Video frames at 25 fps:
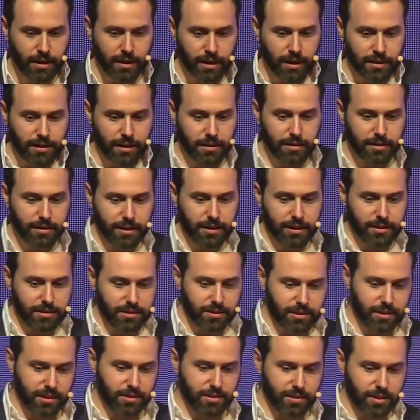The other thing
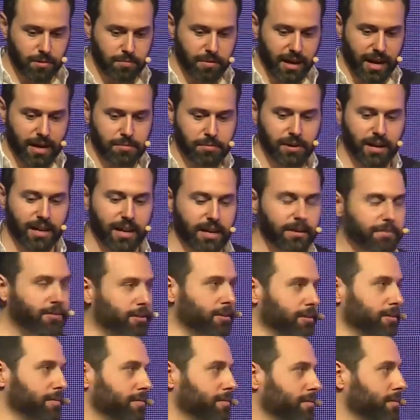is, is the bad
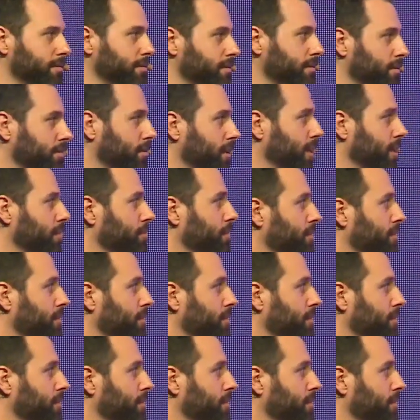behavior, right?